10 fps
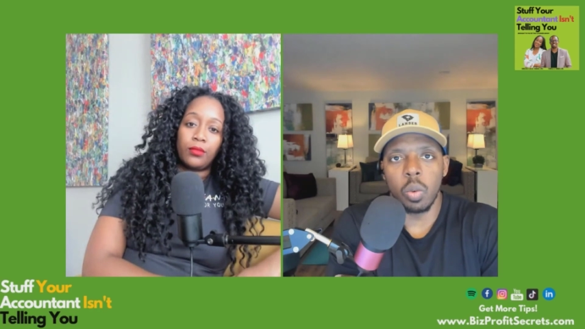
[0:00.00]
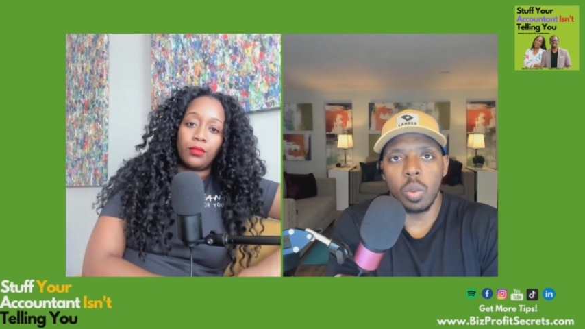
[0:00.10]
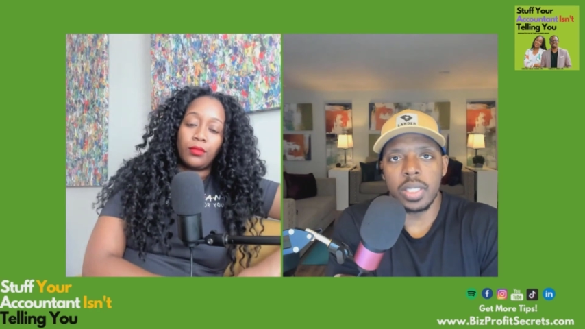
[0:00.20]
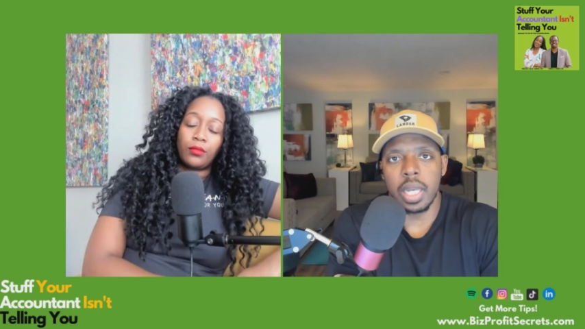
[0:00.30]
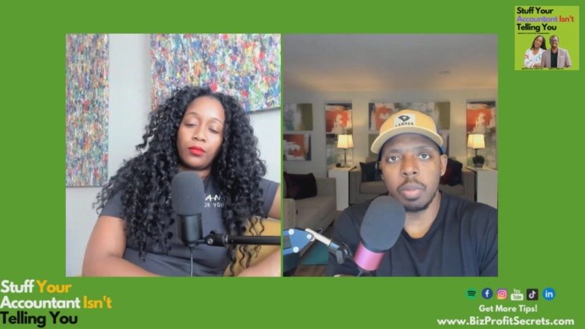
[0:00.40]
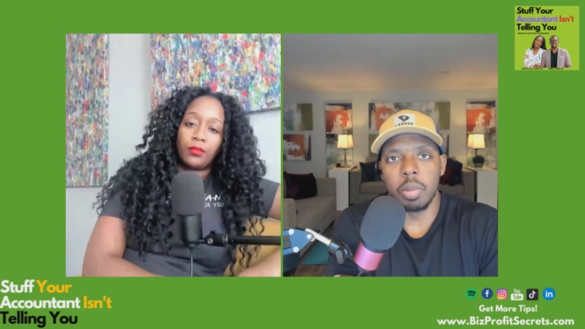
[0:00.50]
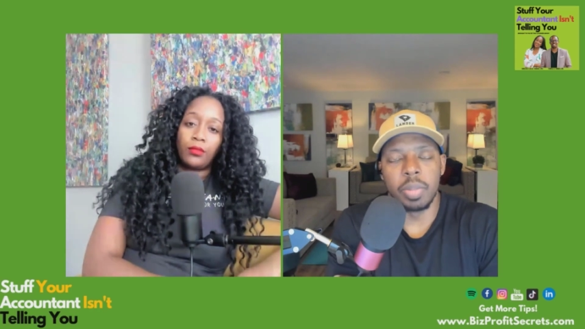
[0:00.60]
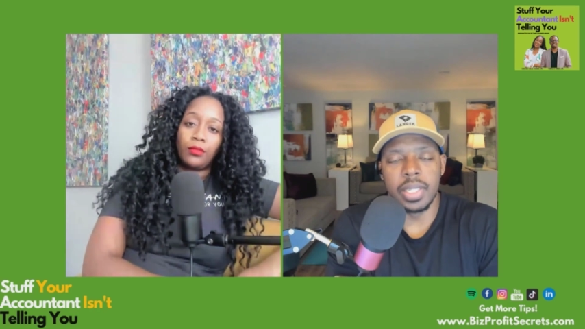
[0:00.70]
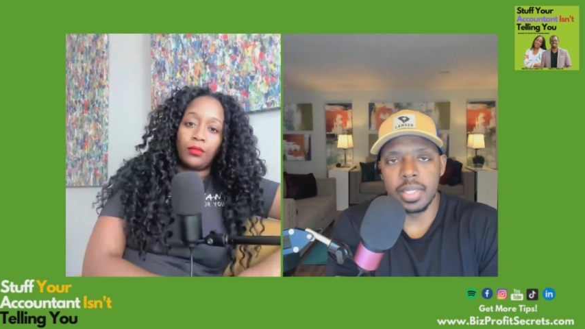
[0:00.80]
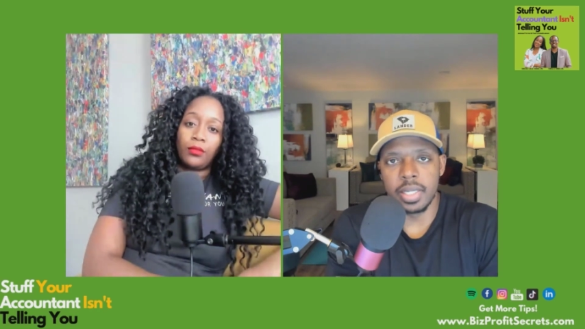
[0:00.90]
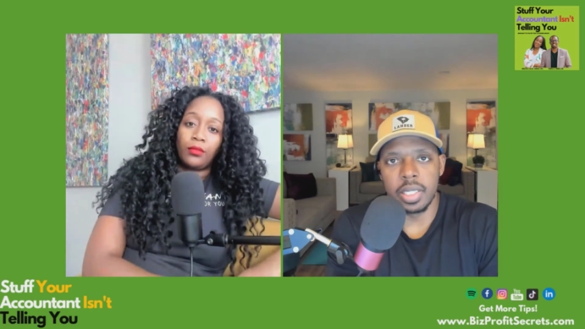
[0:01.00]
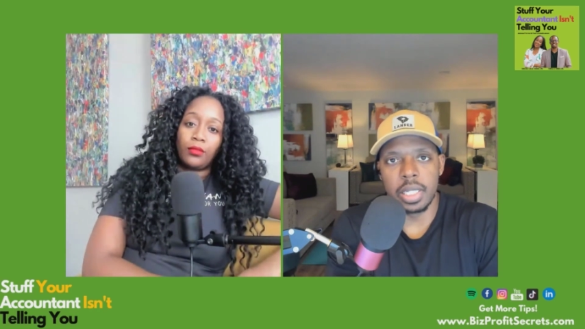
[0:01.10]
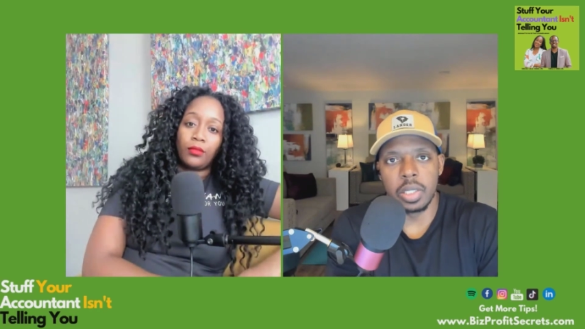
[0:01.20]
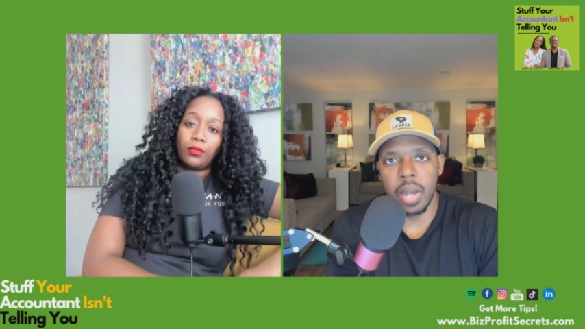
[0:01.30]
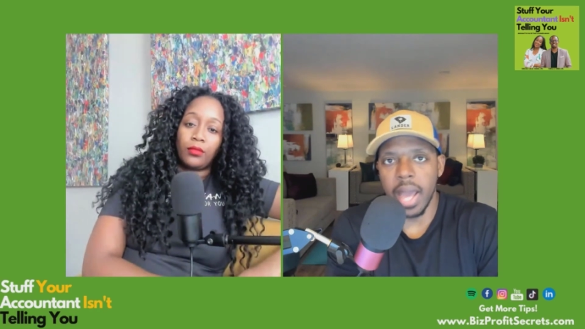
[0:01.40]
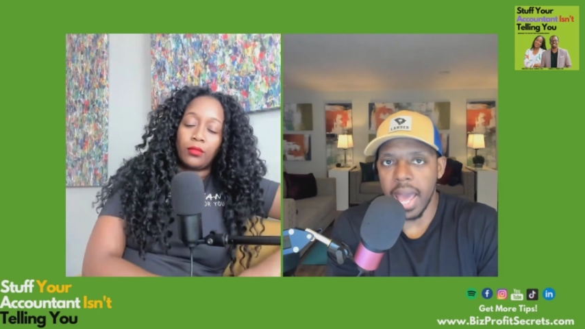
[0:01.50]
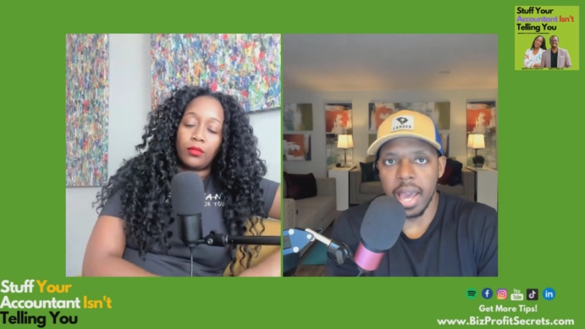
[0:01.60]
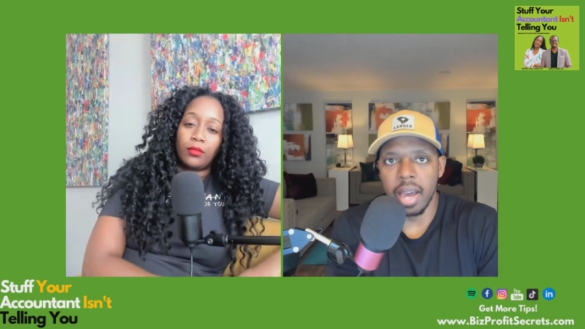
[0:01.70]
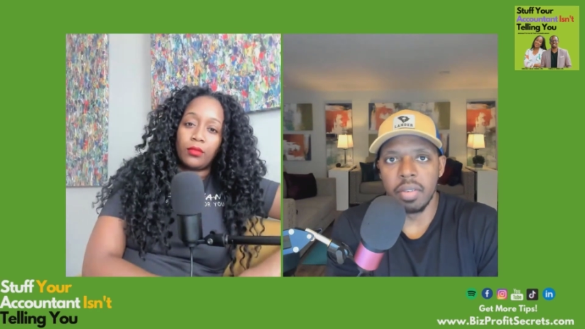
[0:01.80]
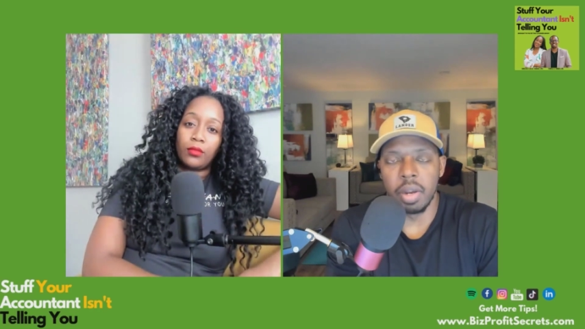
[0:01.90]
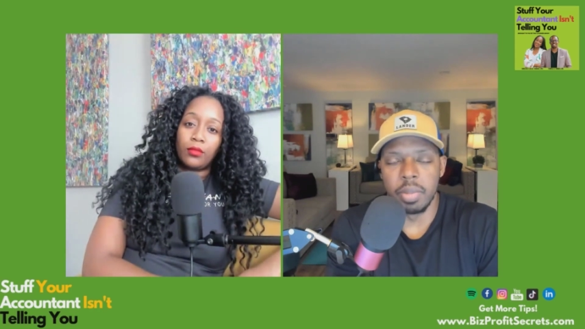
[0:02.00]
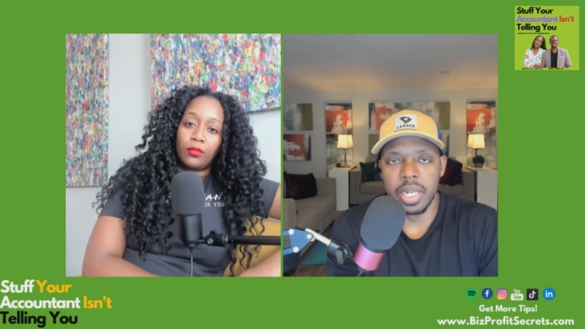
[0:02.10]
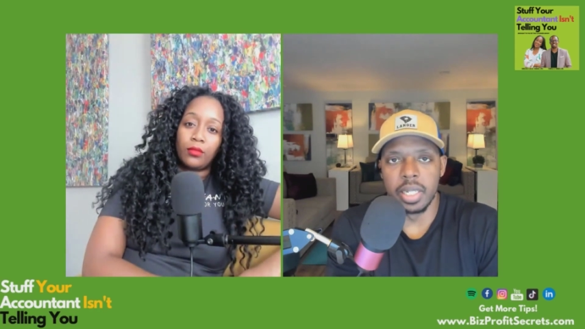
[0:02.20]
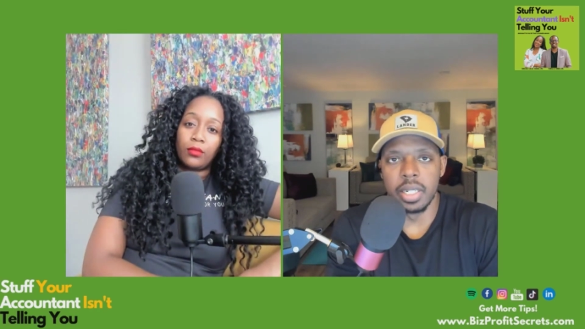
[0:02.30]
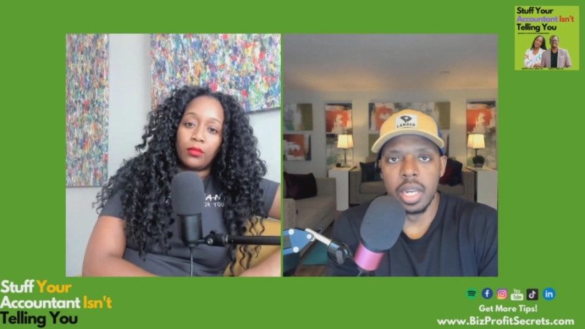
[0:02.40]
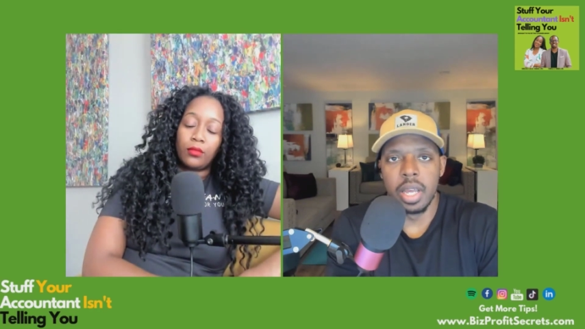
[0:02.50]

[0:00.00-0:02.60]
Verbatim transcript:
Speaker 1: what type of business that you have, I mean,